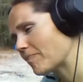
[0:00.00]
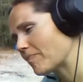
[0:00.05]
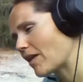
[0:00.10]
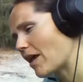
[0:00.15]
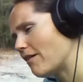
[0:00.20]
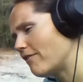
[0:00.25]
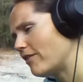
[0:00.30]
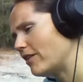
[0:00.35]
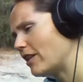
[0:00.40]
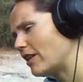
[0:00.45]

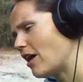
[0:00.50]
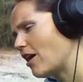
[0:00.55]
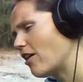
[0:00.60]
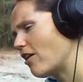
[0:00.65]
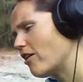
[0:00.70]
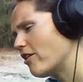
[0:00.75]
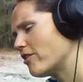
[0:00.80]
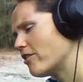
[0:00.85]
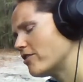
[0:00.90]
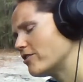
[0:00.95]
I have a lot
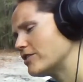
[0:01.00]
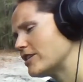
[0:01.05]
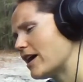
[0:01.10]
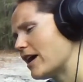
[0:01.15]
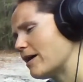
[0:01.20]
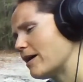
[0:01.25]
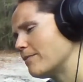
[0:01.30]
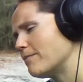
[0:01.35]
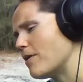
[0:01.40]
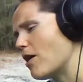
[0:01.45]
harder
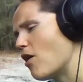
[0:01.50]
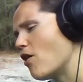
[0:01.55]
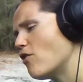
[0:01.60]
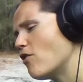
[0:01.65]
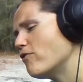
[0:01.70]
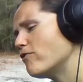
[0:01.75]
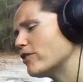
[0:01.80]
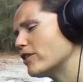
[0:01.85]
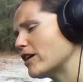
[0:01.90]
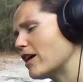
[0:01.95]
time
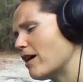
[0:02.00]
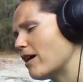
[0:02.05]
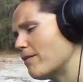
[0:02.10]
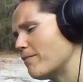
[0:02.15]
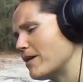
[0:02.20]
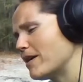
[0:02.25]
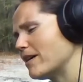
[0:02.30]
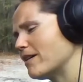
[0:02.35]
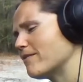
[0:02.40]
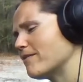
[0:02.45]

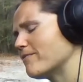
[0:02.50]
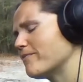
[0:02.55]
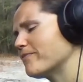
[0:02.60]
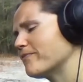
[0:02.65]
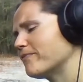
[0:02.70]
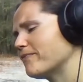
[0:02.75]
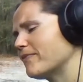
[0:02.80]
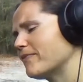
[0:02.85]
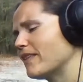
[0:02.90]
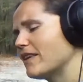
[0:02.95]
overcoming.
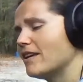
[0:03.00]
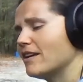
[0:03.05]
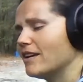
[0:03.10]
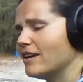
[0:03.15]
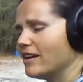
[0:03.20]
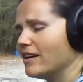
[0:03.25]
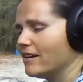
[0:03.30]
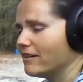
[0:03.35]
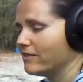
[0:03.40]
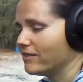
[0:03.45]

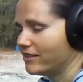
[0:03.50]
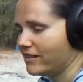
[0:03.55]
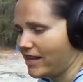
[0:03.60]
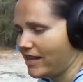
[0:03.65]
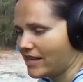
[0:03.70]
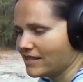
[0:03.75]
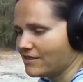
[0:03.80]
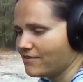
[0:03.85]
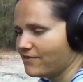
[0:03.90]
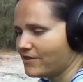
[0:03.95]
So
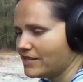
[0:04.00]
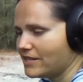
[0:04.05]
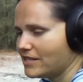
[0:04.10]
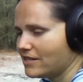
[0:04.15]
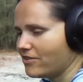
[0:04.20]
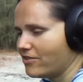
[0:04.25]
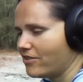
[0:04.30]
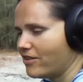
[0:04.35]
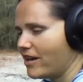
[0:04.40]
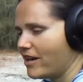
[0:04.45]
that's
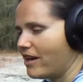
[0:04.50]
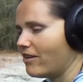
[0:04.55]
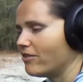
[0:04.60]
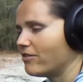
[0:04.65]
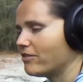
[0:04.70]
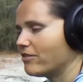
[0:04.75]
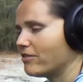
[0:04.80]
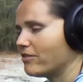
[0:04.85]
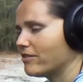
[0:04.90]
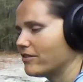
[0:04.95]
physical
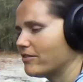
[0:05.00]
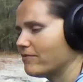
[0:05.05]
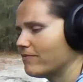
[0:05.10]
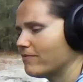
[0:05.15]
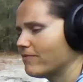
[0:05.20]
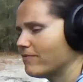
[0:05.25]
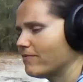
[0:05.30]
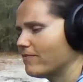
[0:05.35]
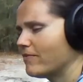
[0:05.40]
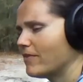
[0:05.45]
health.
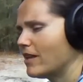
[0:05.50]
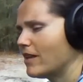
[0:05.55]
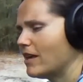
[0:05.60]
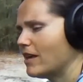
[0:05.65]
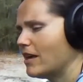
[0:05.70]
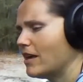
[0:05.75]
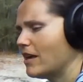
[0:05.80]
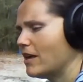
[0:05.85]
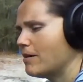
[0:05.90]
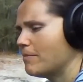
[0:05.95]

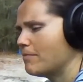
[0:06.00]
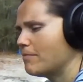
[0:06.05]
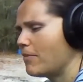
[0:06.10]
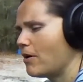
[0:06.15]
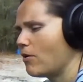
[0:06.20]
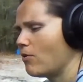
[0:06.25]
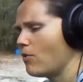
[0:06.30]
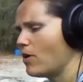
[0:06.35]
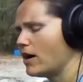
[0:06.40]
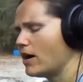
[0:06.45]

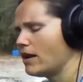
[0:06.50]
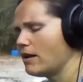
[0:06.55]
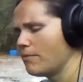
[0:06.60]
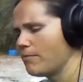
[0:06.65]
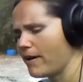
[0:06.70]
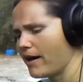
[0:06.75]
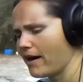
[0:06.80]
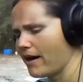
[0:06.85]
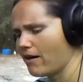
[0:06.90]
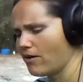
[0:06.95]
But what
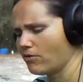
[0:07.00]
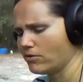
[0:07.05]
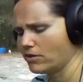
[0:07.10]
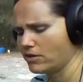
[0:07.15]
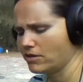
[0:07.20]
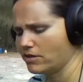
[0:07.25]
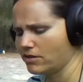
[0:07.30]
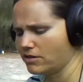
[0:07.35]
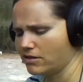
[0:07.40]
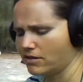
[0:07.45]

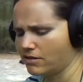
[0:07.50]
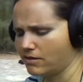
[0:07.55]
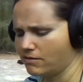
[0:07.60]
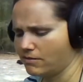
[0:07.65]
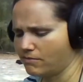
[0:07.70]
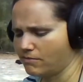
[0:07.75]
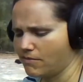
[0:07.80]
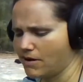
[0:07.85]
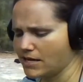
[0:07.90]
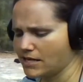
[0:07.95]
about
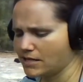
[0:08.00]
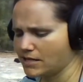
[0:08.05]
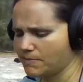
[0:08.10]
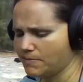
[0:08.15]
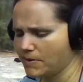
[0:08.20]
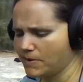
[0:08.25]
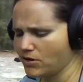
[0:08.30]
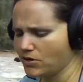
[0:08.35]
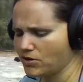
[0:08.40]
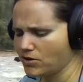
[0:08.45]
my
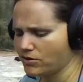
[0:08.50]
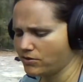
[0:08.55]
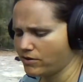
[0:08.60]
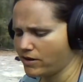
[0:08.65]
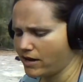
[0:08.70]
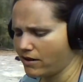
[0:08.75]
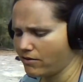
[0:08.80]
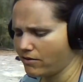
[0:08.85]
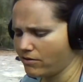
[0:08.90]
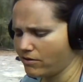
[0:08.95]
spiritual
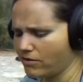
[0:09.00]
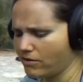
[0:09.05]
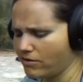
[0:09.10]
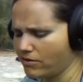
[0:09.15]
health?